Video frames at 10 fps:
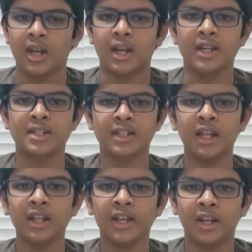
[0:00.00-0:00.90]
It's not
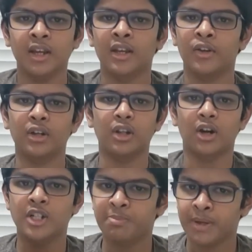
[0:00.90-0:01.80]
like your
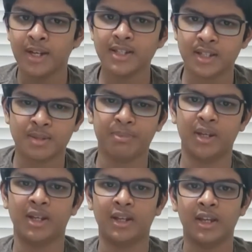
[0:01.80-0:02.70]
large pizza's
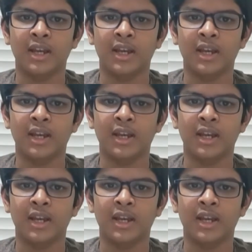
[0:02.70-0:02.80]
big,